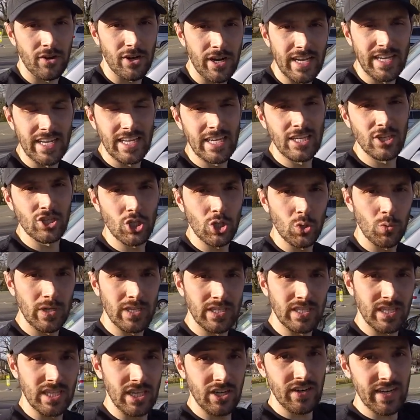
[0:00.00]
an issue
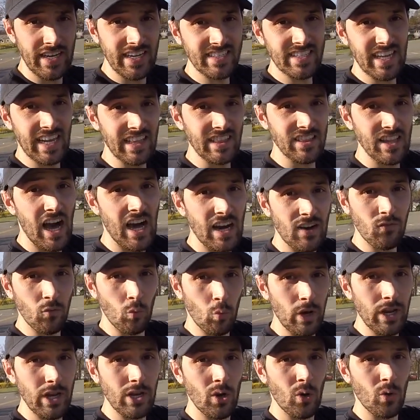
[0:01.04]
is there is a lot of
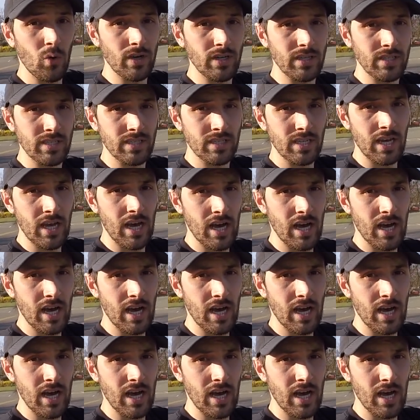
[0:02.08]
wind noise.